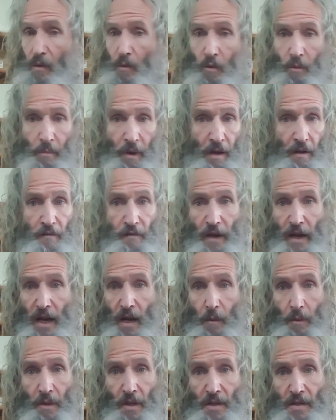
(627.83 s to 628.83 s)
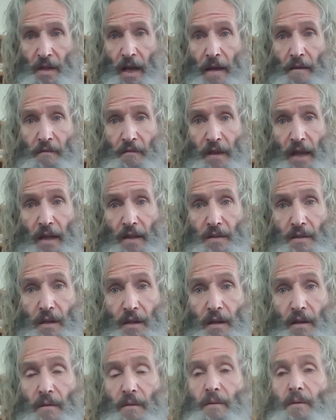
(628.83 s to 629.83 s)
We better find out what the side effects
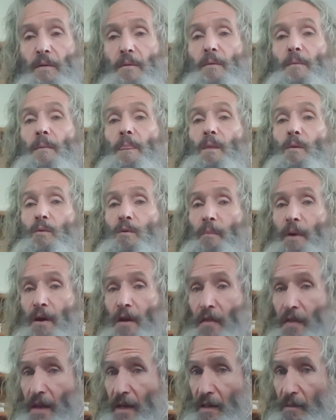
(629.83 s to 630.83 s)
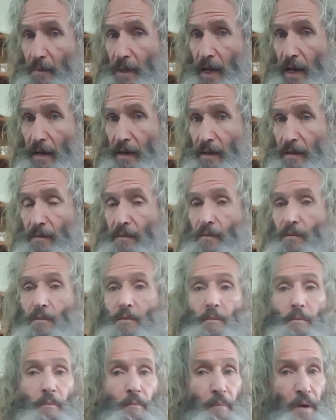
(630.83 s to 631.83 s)
are. We better think about it.
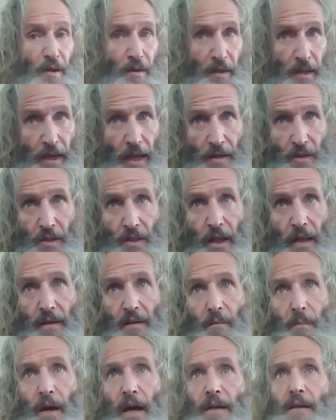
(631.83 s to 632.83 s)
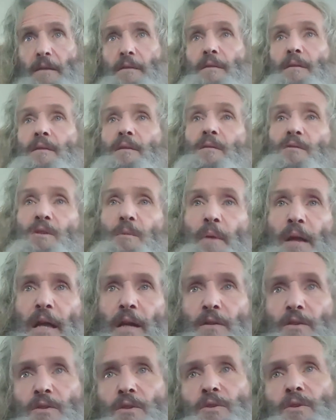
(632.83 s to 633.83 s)
Better get educated about it. So
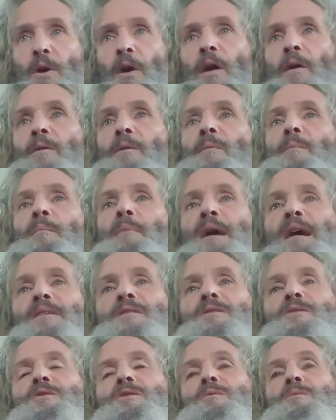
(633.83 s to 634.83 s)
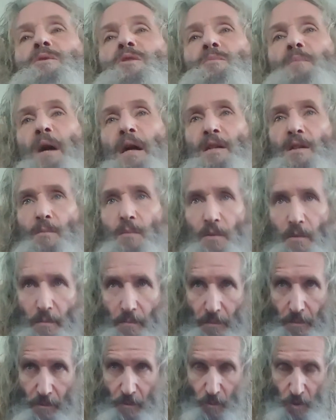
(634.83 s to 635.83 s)
manage your yard pests
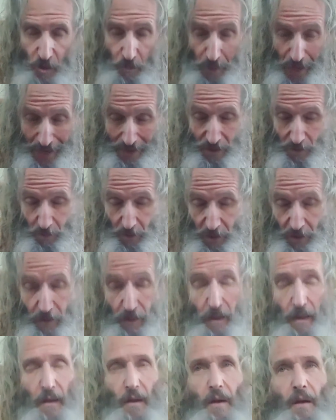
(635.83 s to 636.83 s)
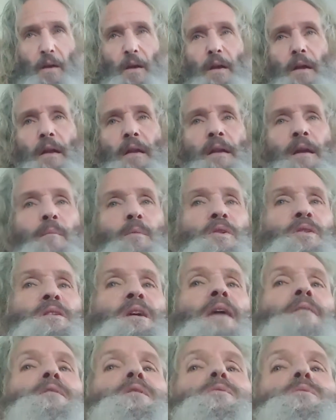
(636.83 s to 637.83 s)
responsibly. Number
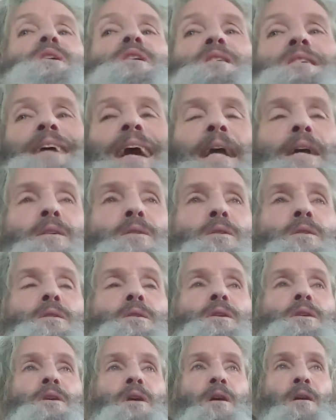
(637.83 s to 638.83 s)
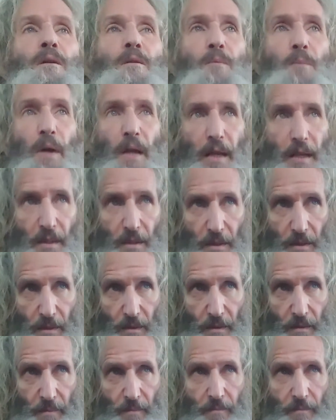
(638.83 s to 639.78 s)
7, recycle yard waste.